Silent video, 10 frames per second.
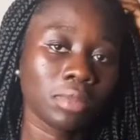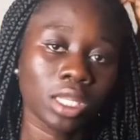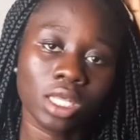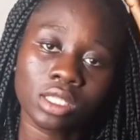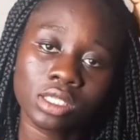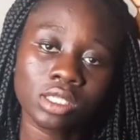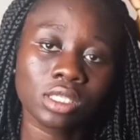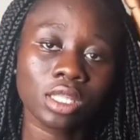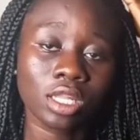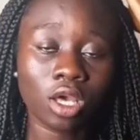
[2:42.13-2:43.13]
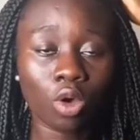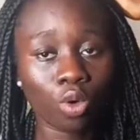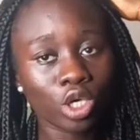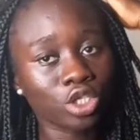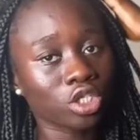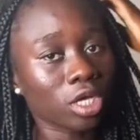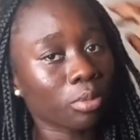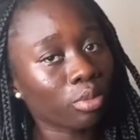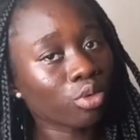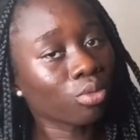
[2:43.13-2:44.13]
10 minutes, then I'll go and
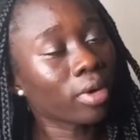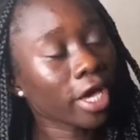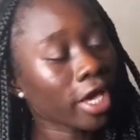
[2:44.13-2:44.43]
shampoo my